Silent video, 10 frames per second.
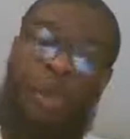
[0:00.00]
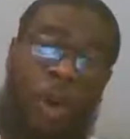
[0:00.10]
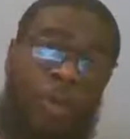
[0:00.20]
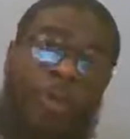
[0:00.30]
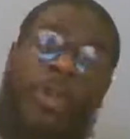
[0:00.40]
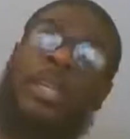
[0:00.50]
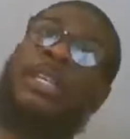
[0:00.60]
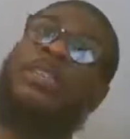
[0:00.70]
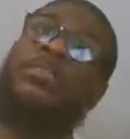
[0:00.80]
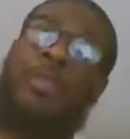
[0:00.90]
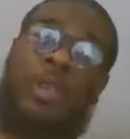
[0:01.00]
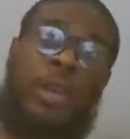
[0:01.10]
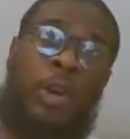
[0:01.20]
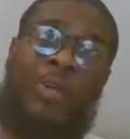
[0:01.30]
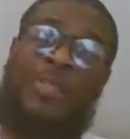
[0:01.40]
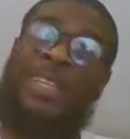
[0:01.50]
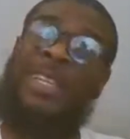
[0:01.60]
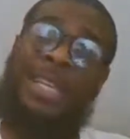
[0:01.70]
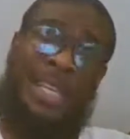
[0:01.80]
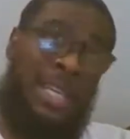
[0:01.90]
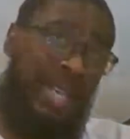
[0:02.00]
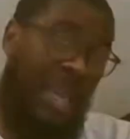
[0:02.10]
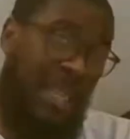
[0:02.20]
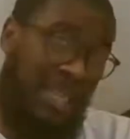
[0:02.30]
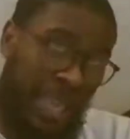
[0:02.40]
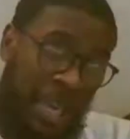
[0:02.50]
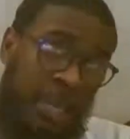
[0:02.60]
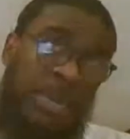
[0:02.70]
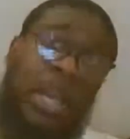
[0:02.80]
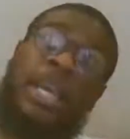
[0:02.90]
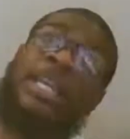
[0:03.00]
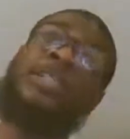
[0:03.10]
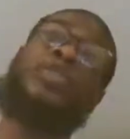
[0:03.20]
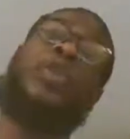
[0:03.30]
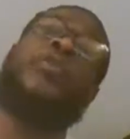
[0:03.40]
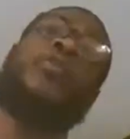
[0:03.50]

he's really off, and at times he's off when